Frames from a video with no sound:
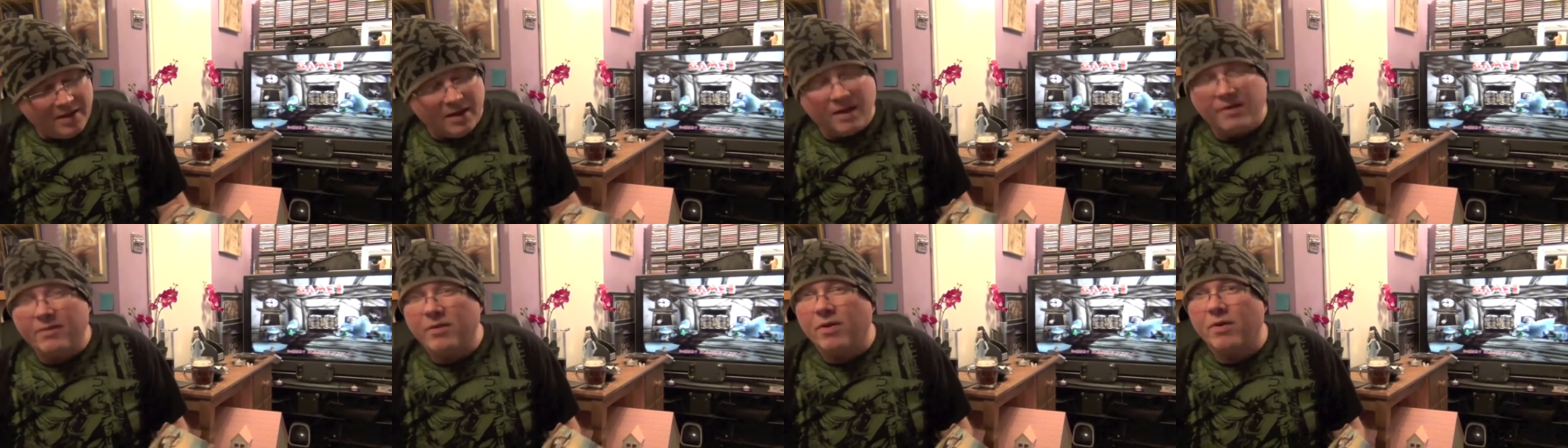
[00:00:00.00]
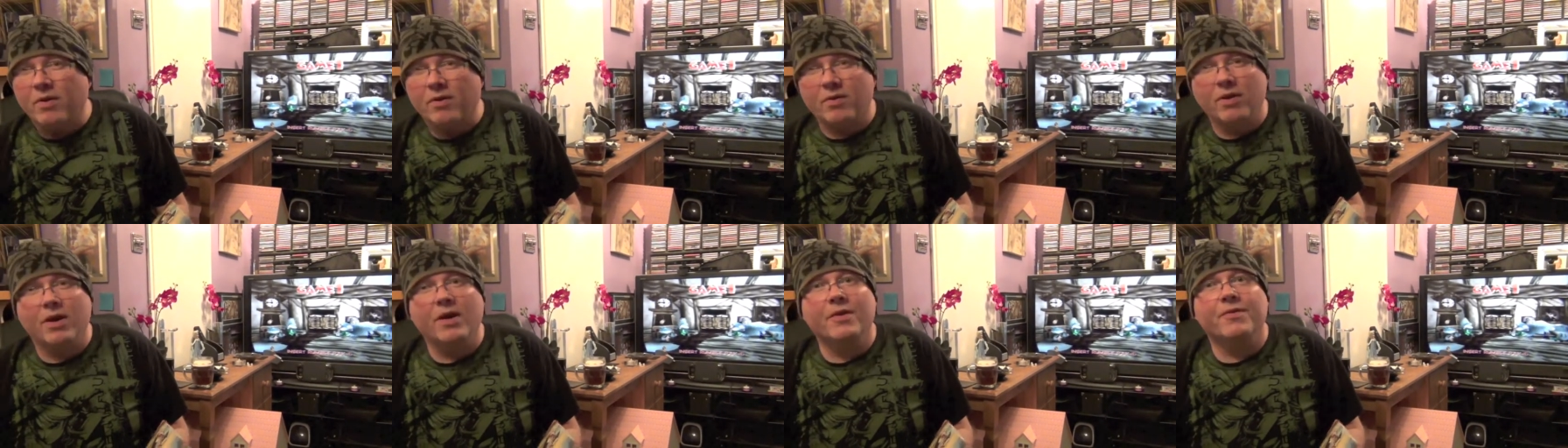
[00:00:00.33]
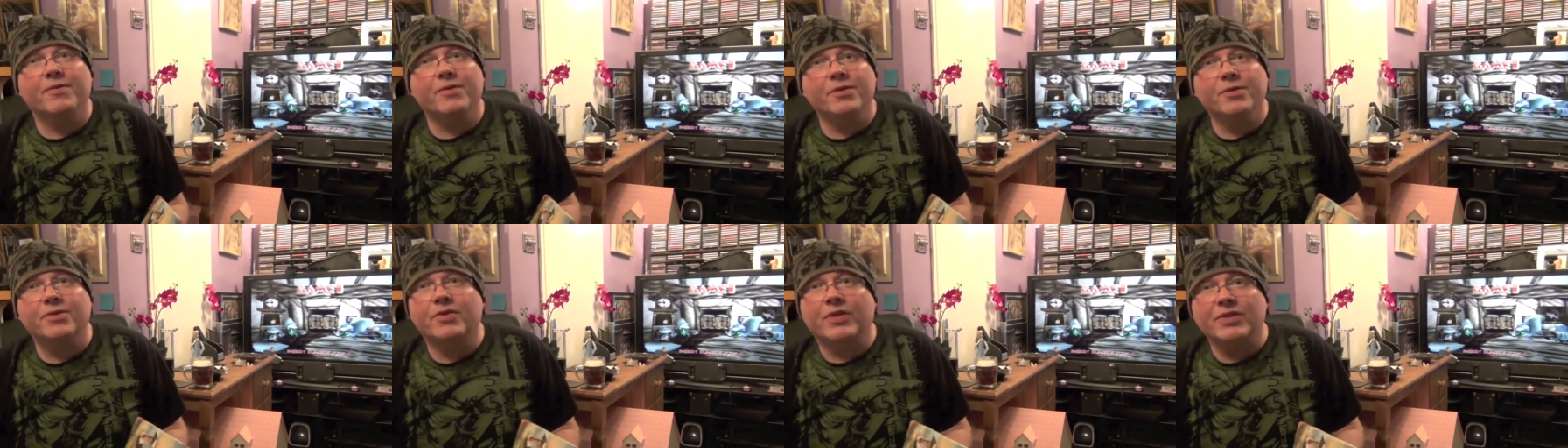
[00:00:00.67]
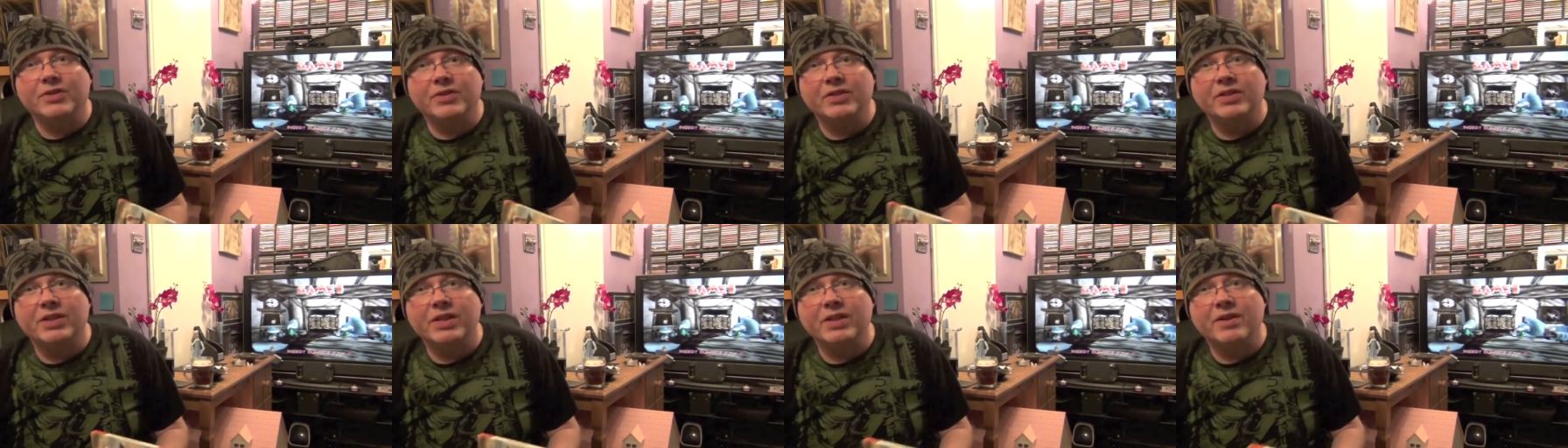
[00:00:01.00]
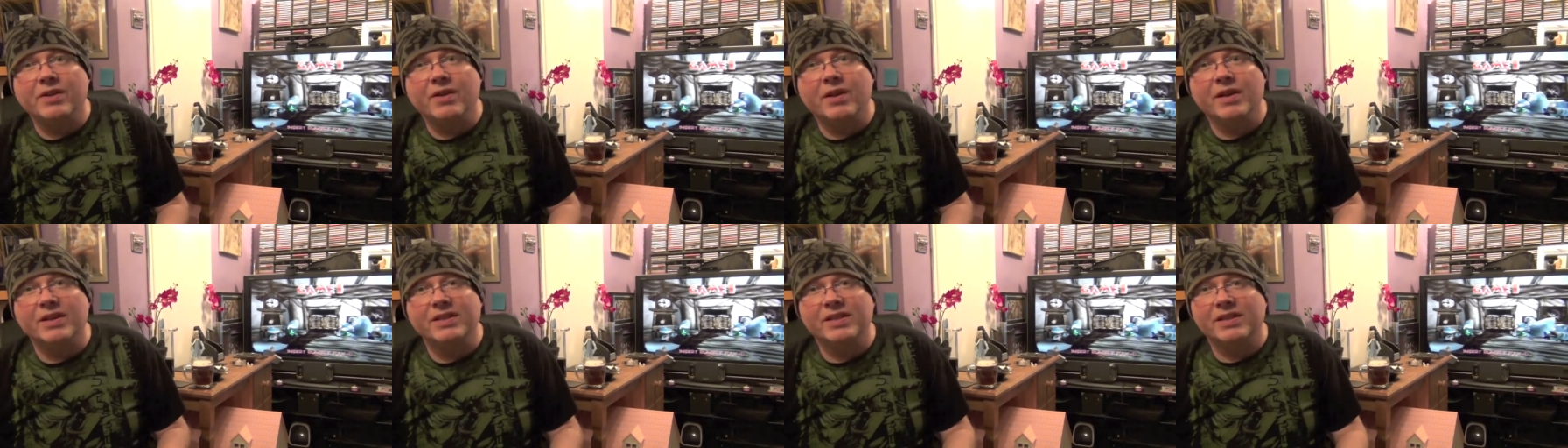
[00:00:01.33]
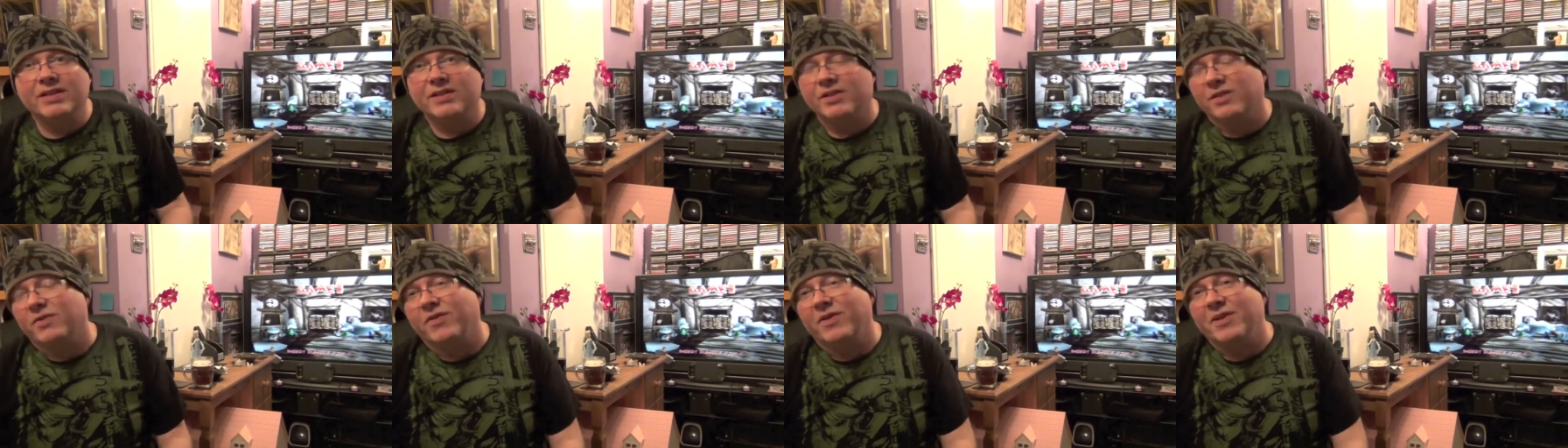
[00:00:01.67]
I've got quite a few strategy guides.
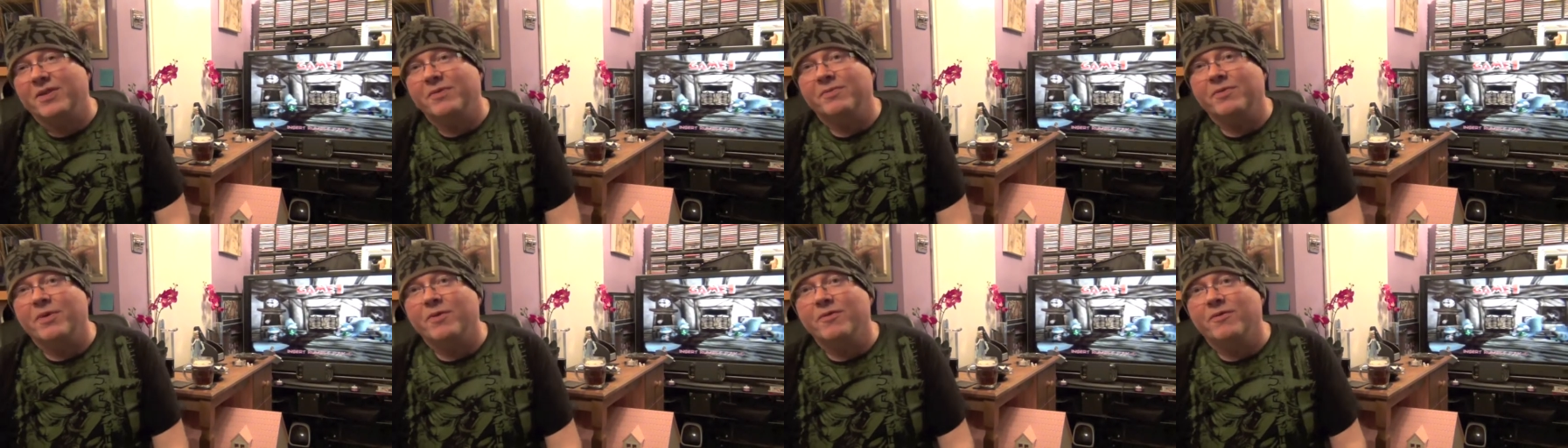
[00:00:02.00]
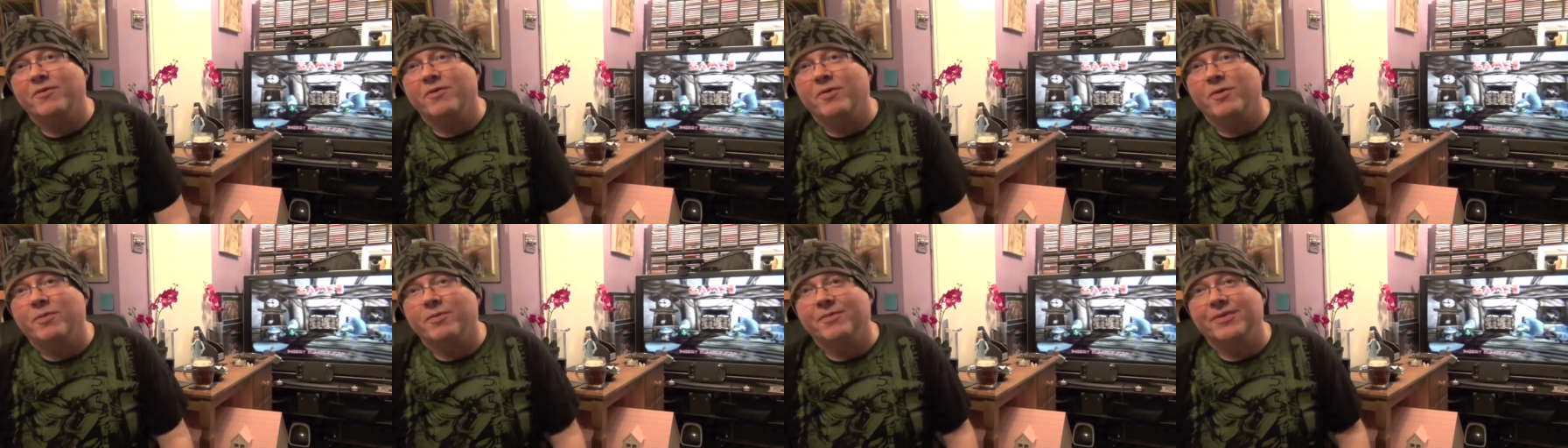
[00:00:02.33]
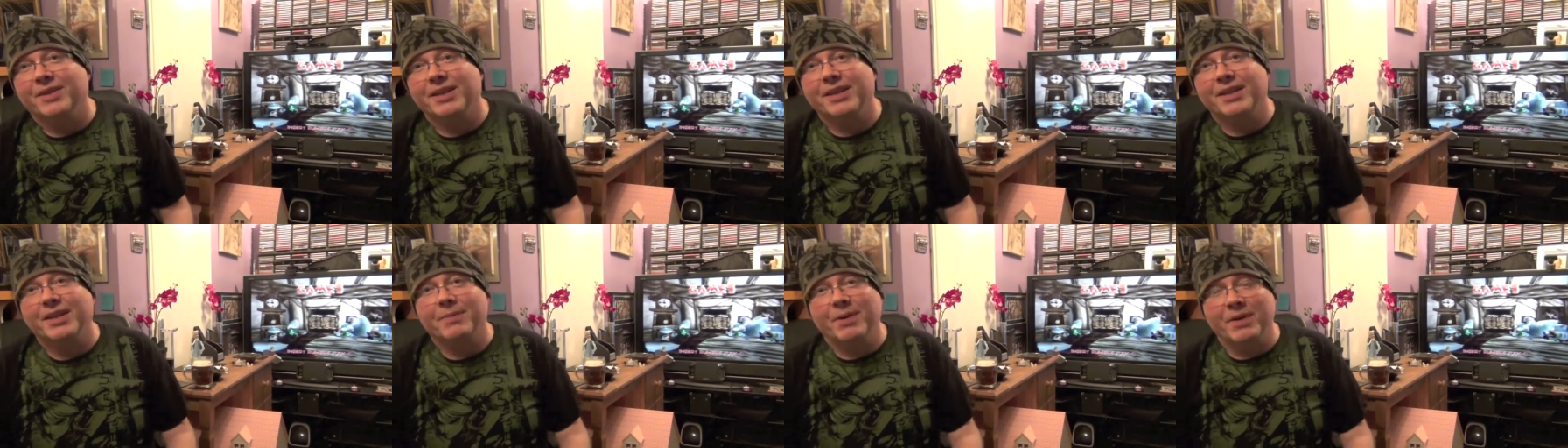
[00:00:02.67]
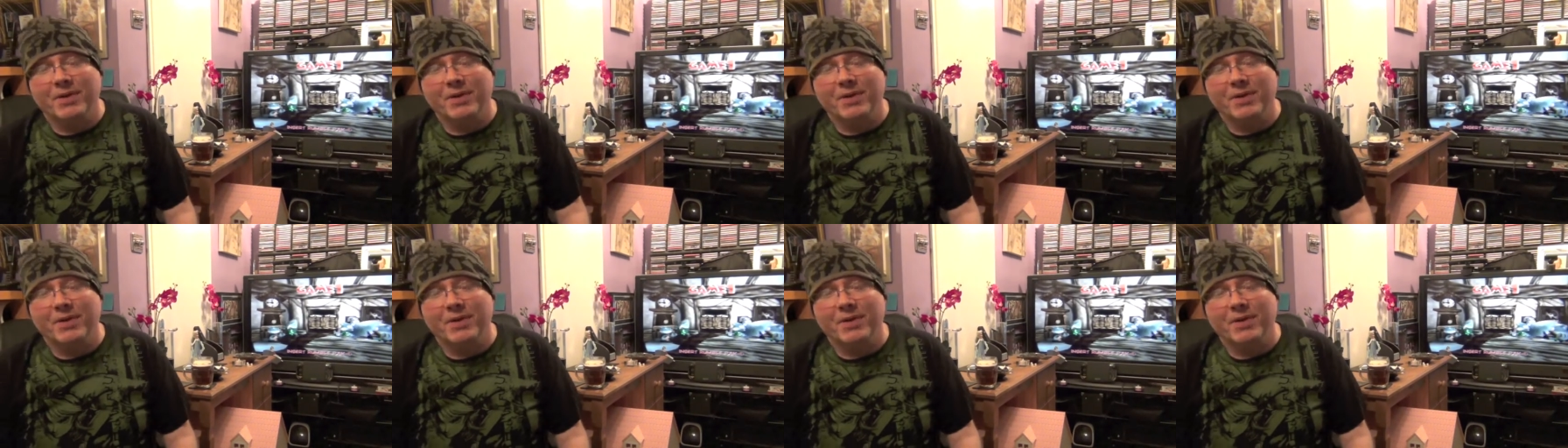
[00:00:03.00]
It's just finding room for them really,